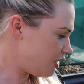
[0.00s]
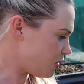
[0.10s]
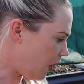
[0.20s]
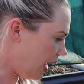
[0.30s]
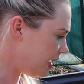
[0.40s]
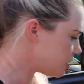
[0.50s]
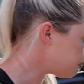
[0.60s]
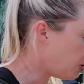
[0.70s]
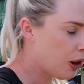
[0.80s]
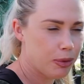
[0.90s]
So I
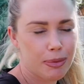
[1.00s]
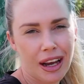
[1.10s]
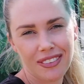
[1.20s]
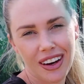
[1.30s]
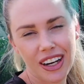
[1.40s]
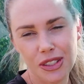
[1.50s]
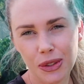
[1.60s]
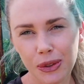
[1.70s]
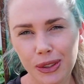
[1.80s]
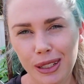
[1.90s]
just pop my radish
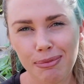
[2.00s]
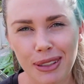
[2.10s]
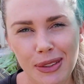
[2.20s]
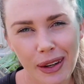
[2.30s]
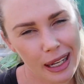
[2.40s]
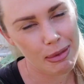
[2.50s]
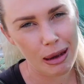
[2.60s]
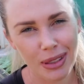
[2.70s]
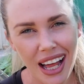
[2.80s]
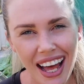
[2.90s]
all in between my
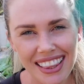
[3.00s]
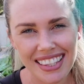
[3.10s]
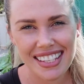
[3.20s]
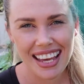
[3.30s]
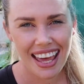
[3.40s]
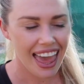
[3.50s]
plants,